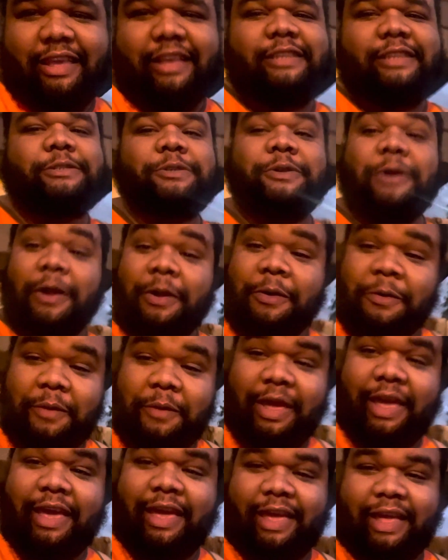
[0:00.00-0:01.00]
Struggle
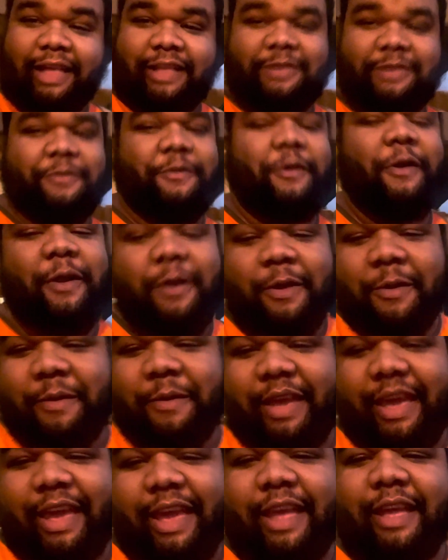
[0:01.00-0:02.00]
win, struggle
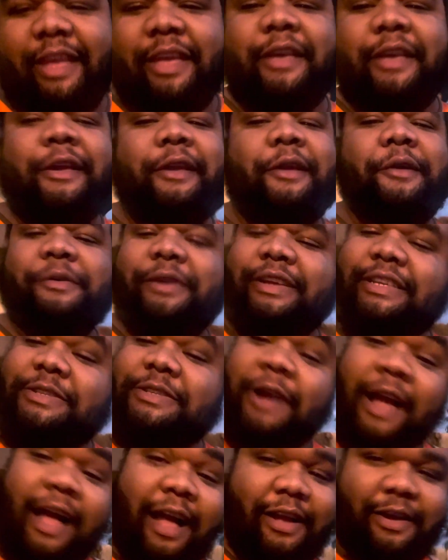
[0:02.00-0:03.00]
win. We
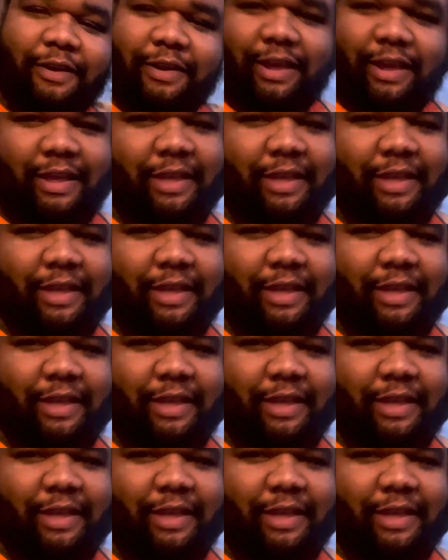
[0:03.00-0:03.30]
struggled.